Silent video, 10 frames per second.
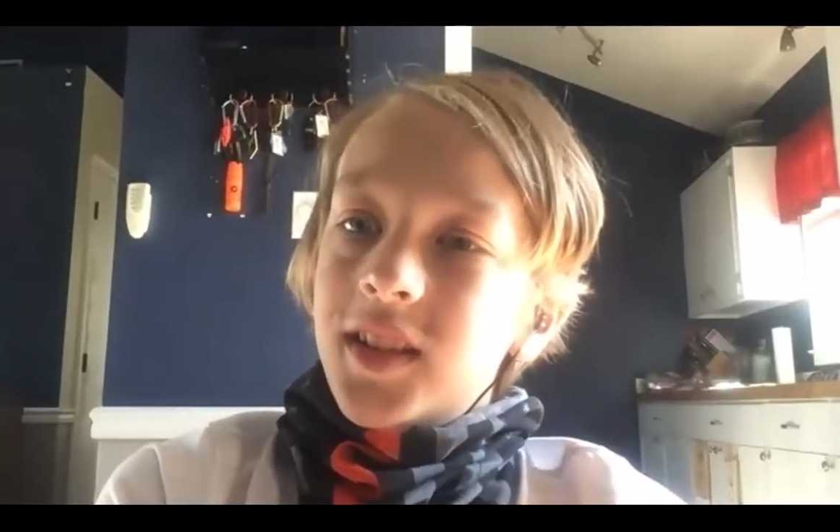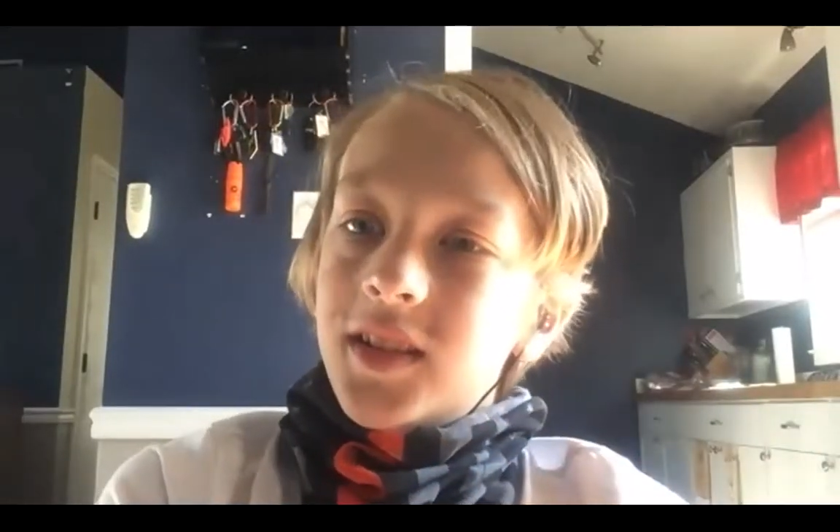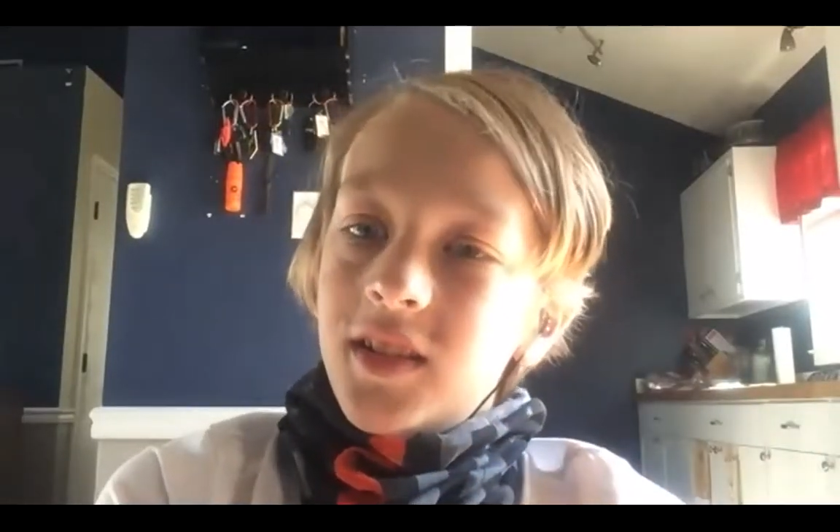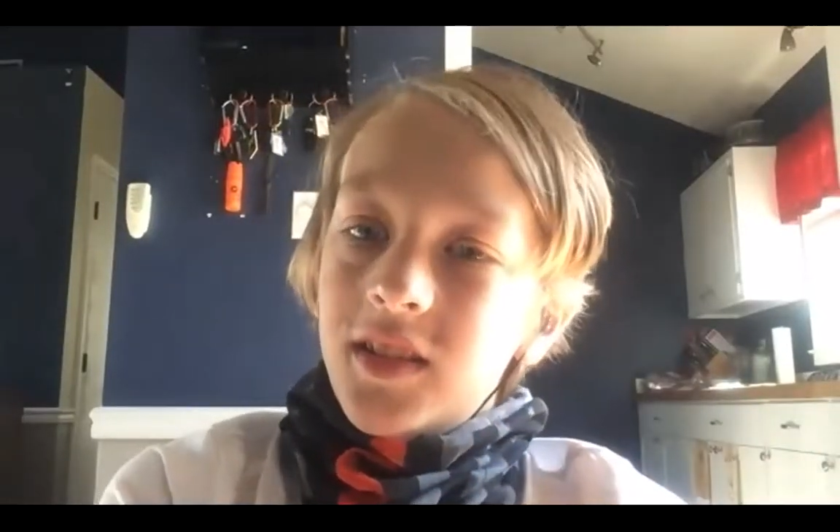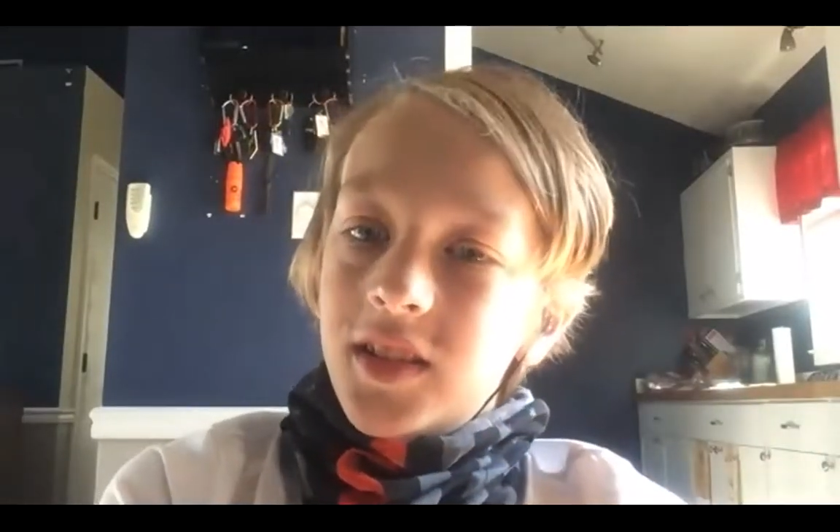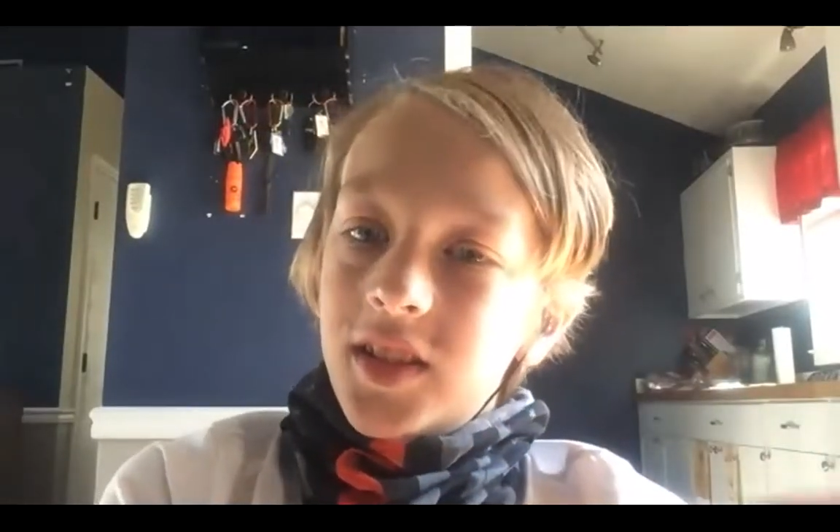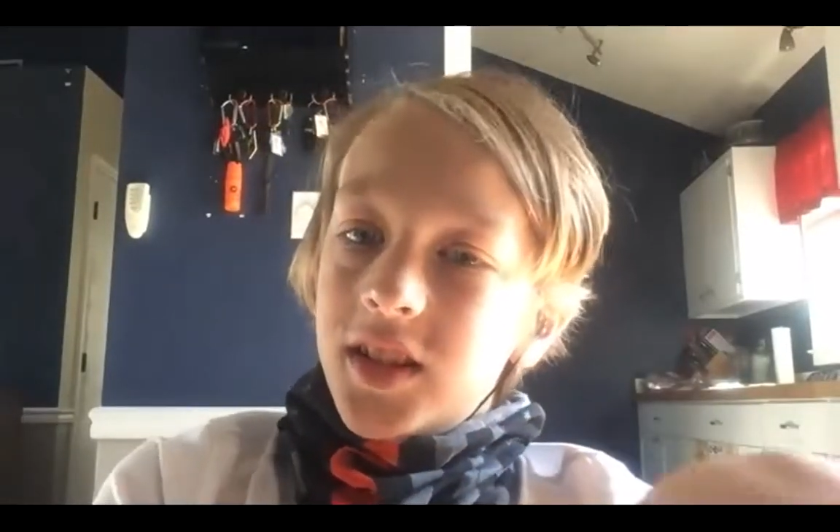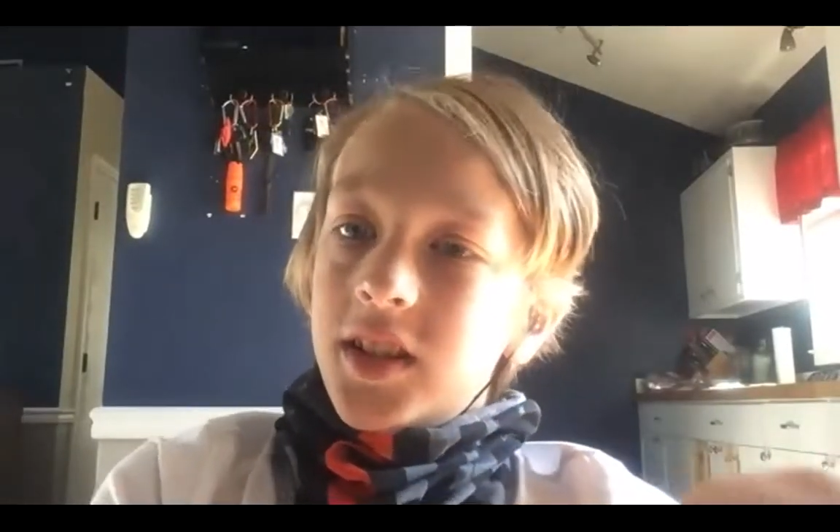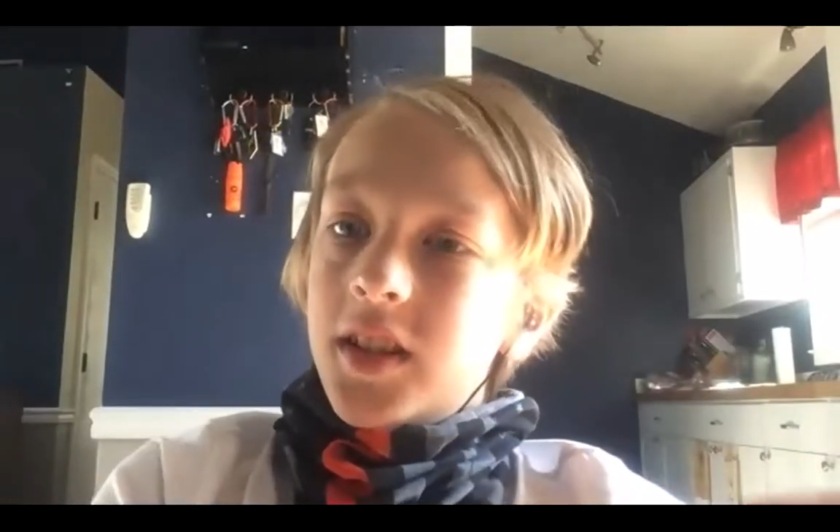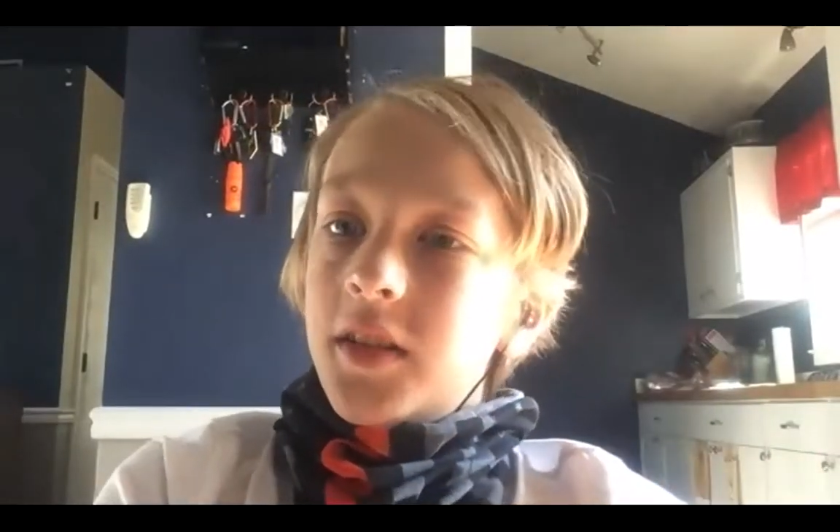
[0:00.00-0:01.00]

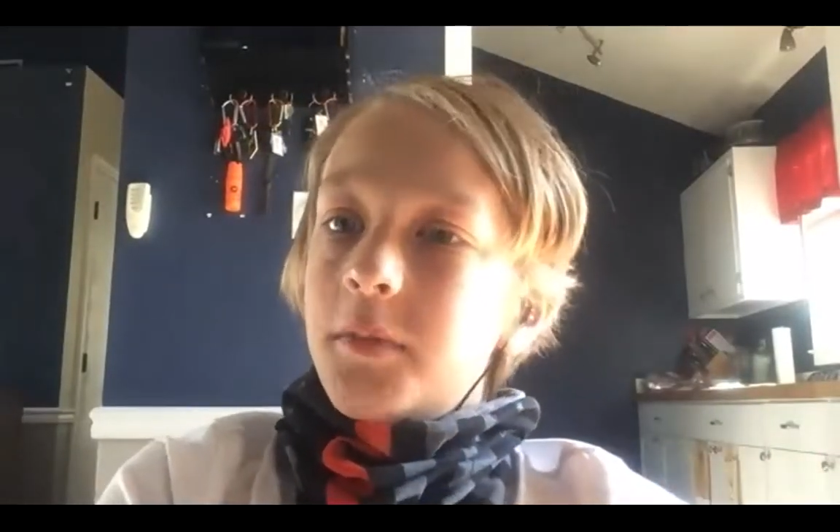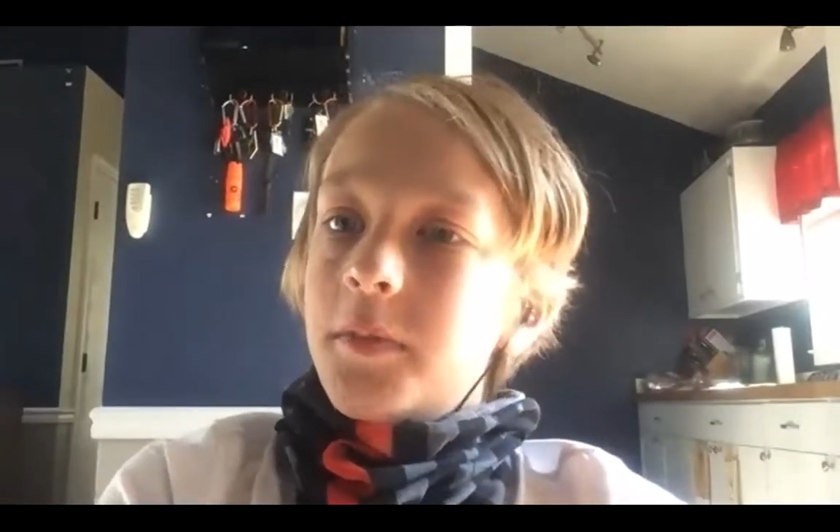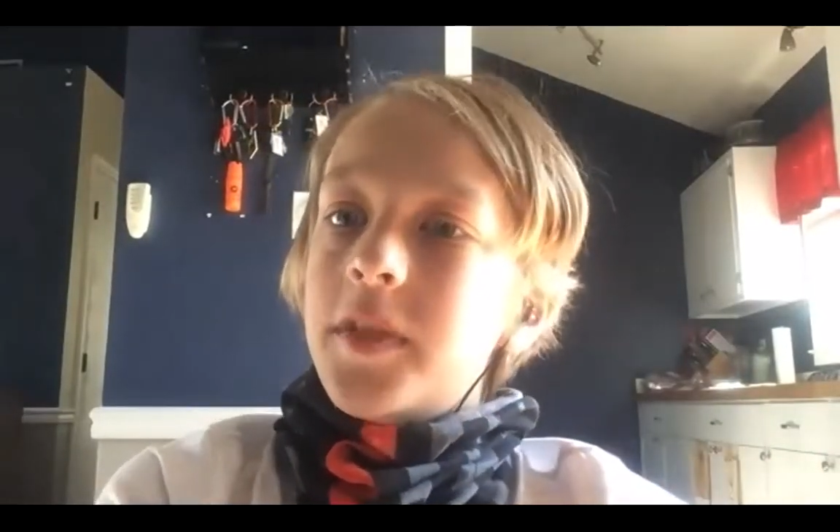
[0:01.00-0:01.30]
earlier, the